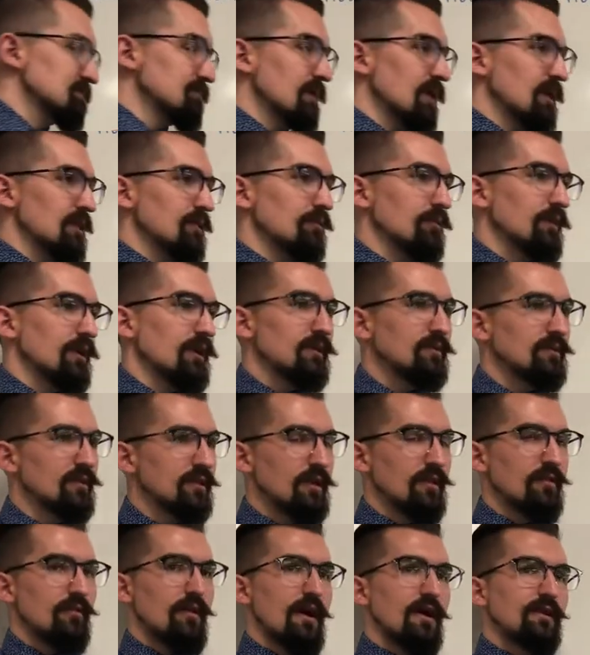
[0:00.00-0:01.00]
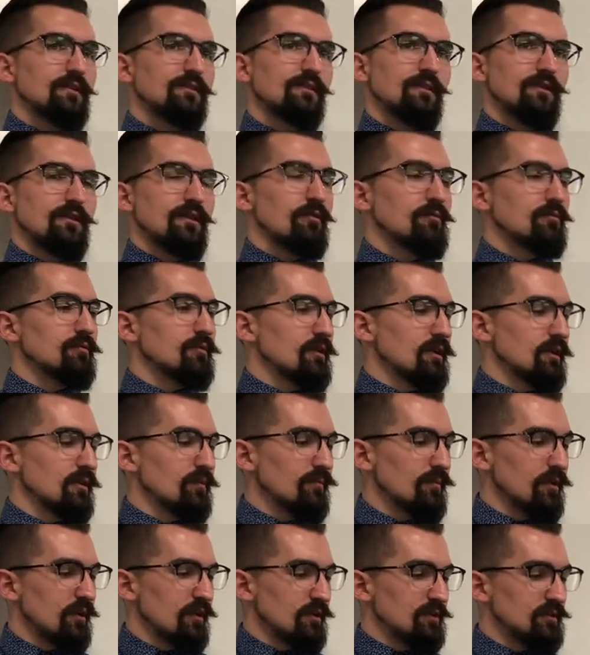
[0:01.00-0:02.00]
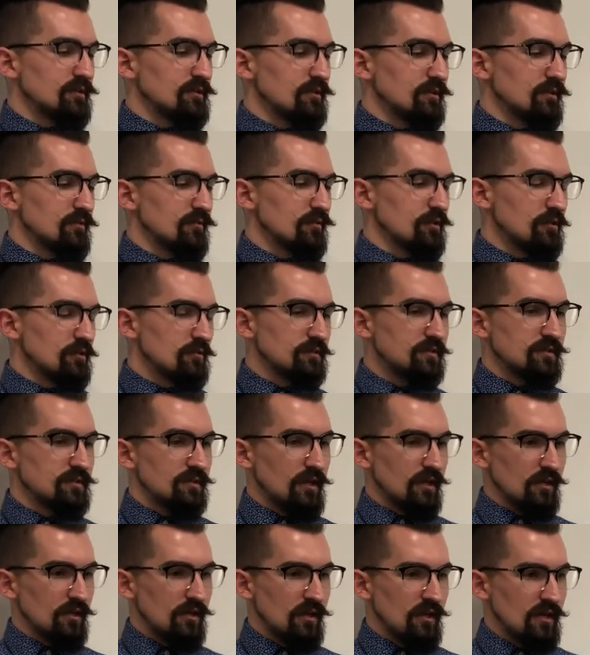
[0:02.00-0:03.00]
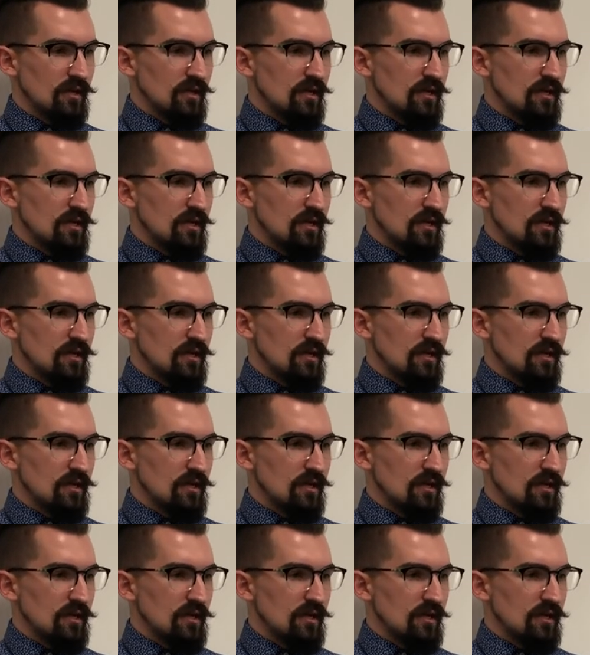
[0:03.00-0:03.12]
by the way, another add to the note thing, uh, to the news thing,